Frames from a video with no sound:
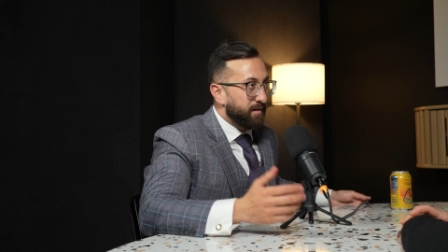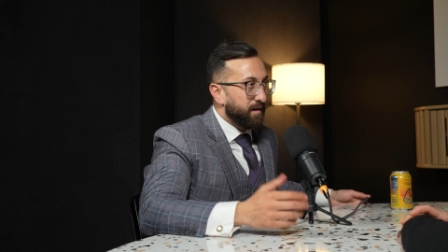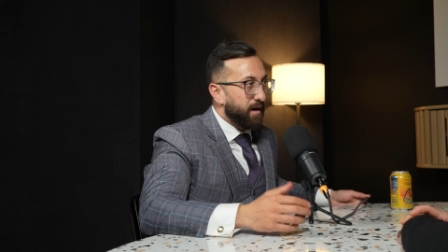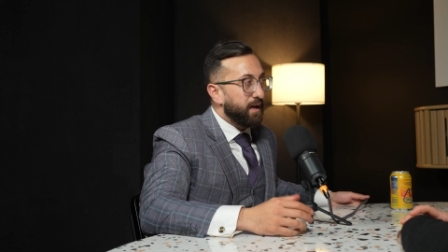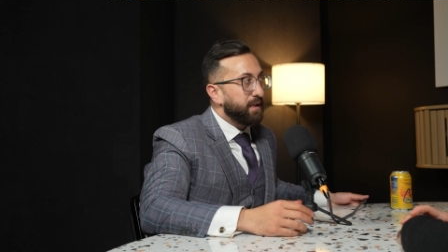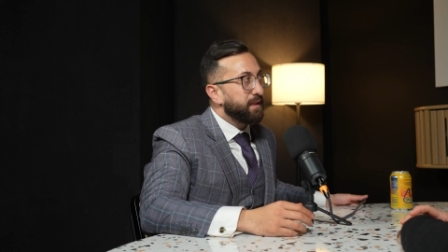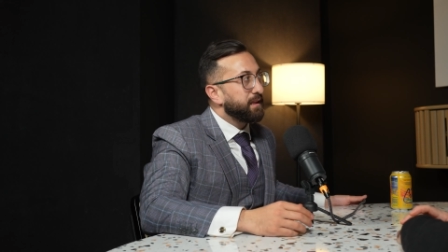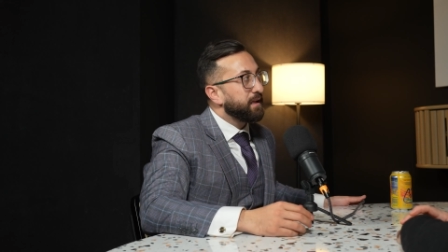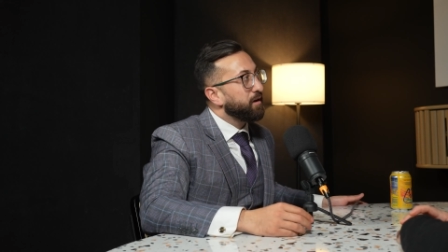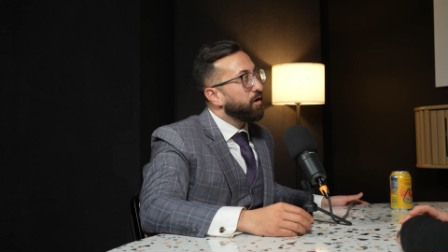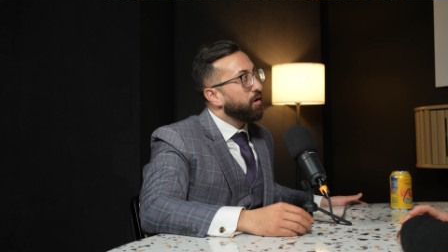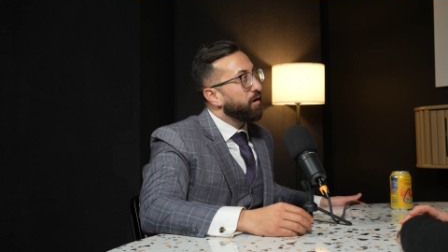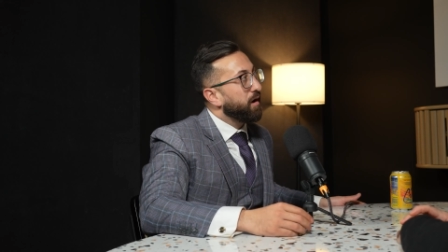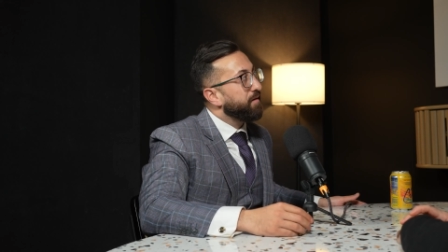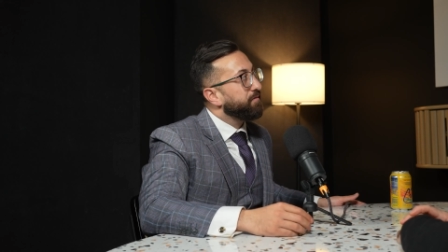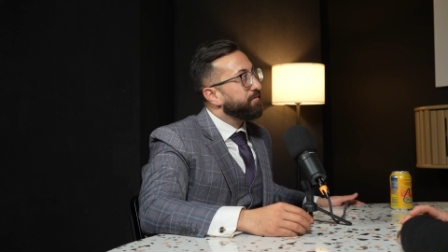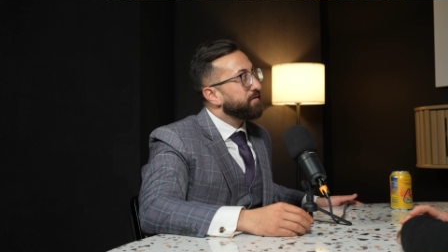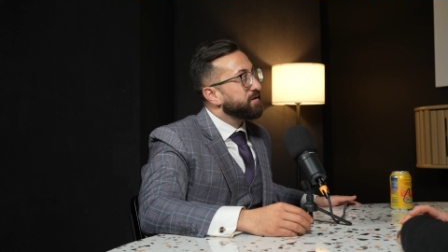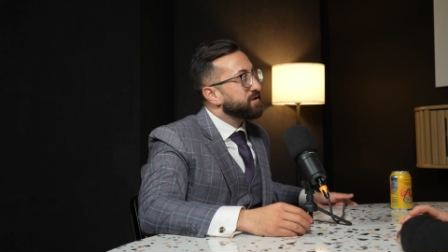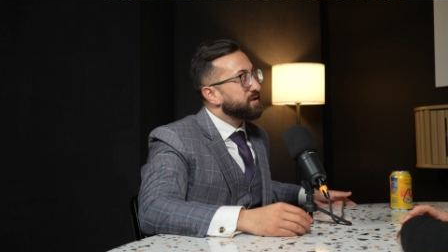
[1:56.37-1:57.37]
I think on
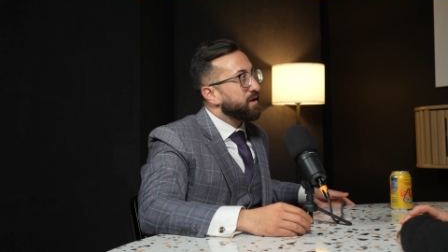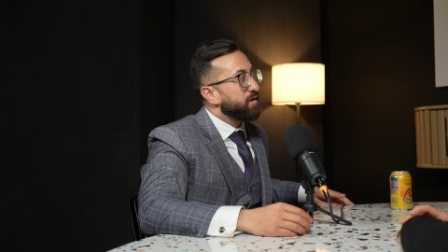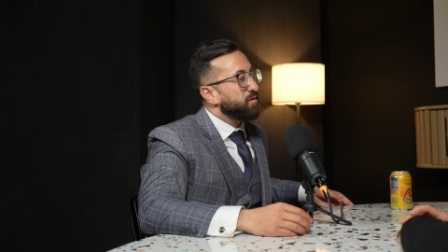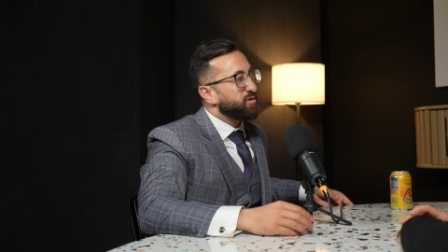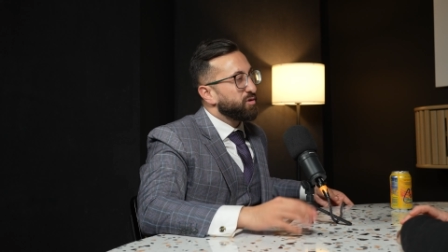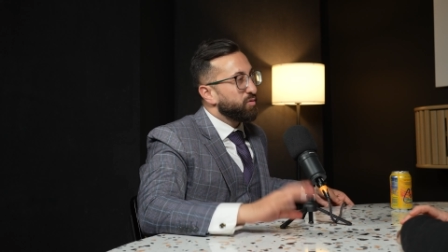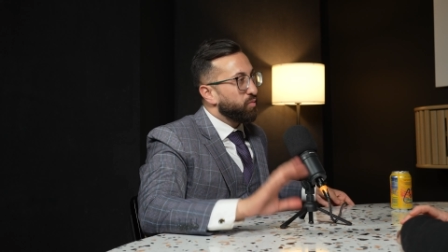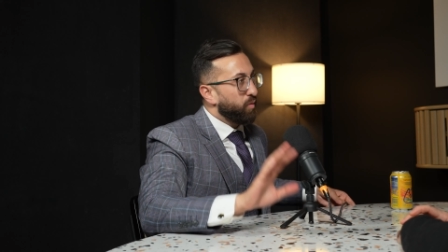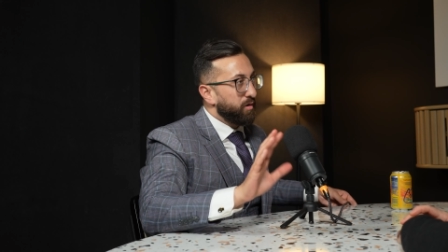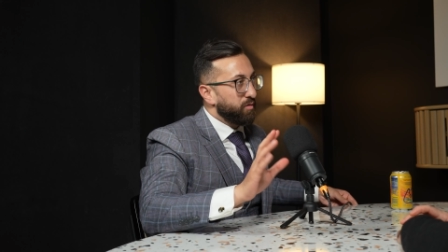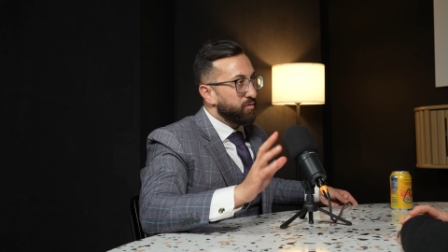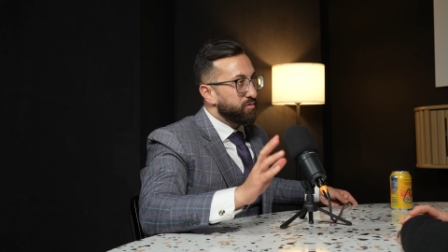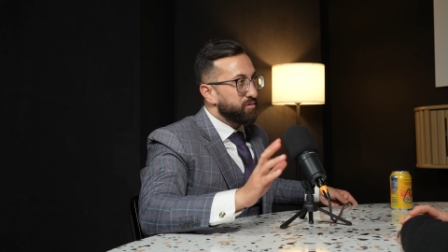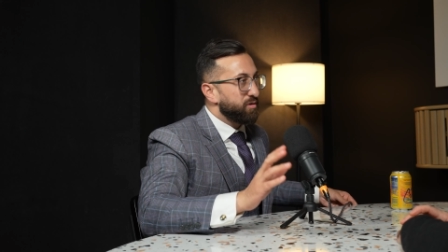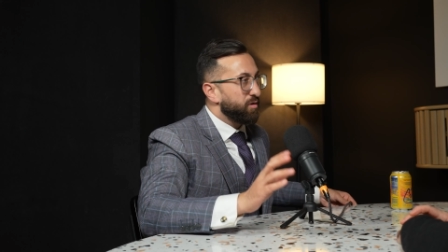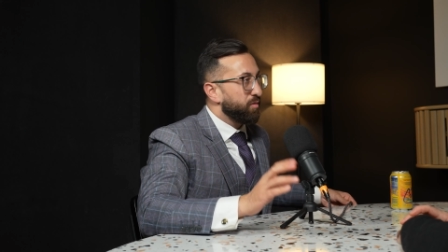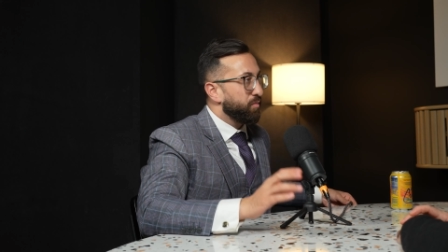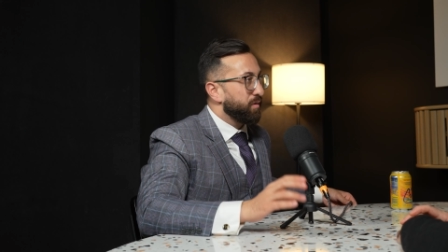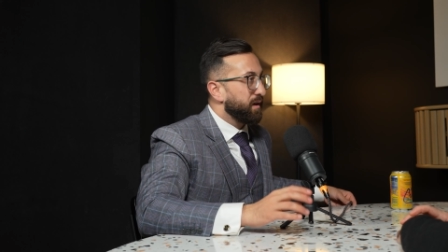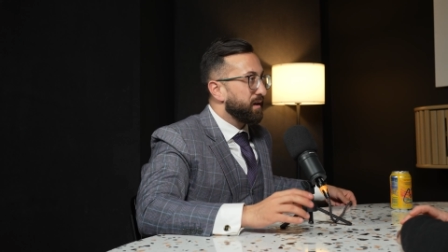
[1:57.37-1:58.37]
average they would do one or
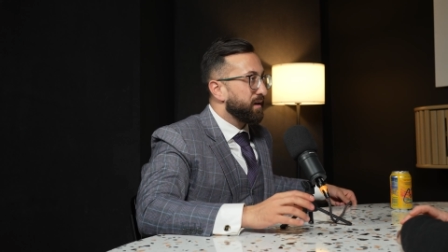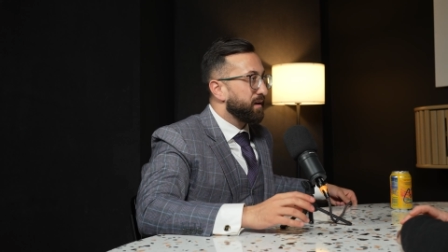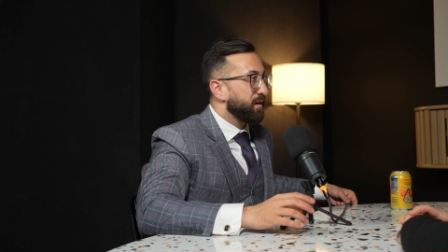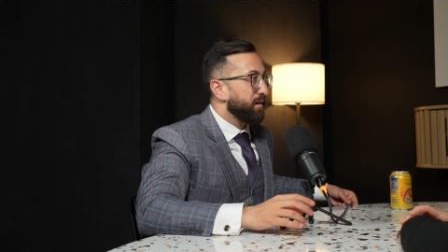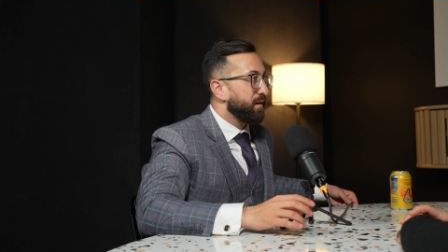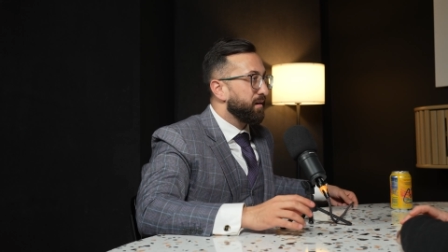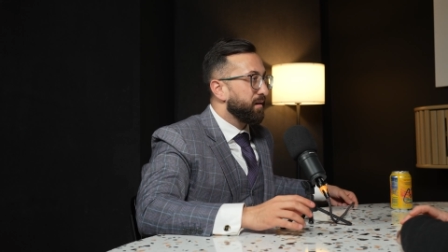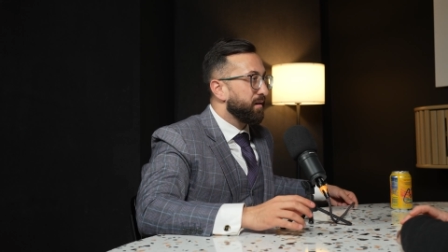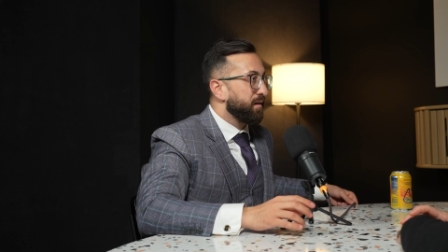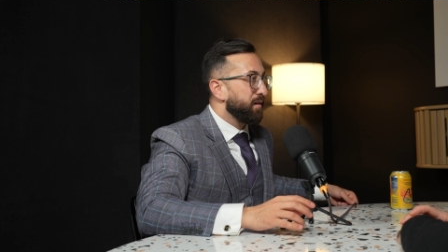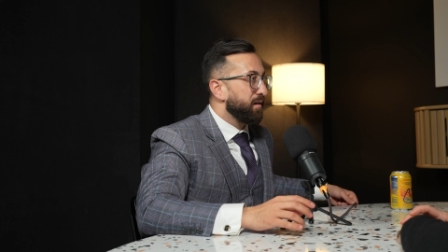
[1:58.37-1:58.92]
two a week.